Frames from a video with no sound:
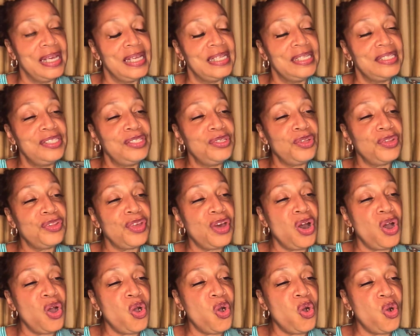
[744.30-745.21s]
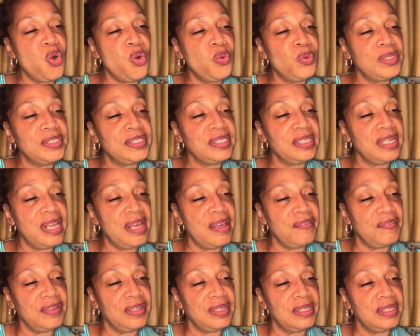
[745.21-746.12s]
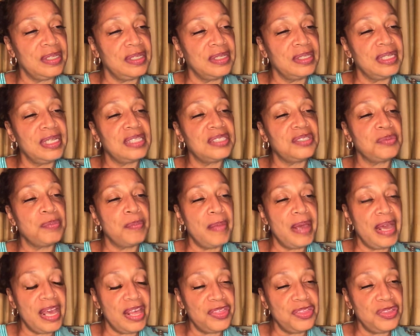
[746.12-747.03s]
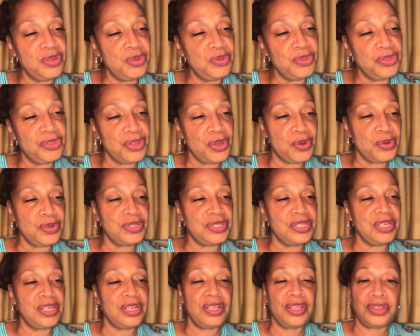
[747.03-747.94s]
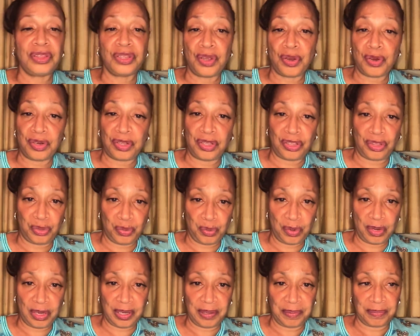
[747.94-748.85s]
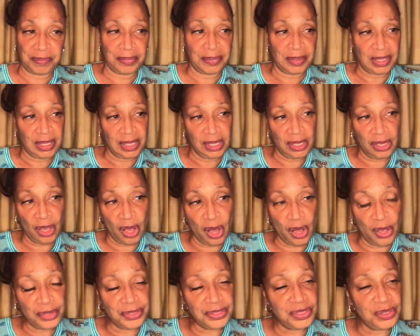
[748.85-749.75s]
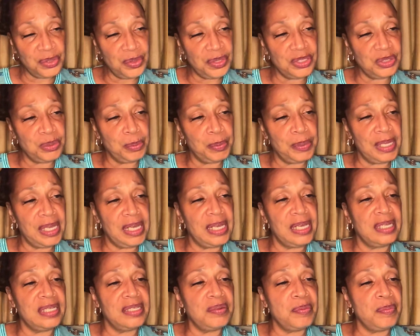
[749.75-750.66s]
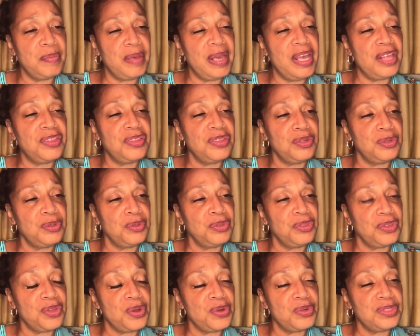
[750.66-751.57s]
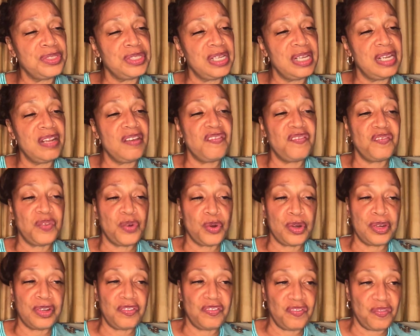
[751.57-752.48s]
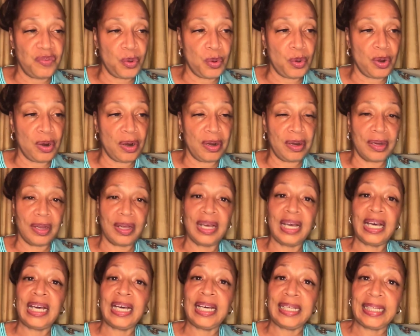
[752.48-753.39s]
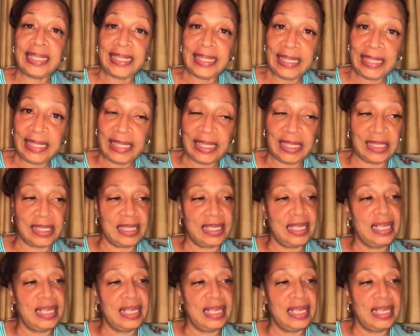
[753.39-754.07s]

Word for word: till the whole was leavened." That's Matthew 13:33. He also explained in Matthew 13:44, again,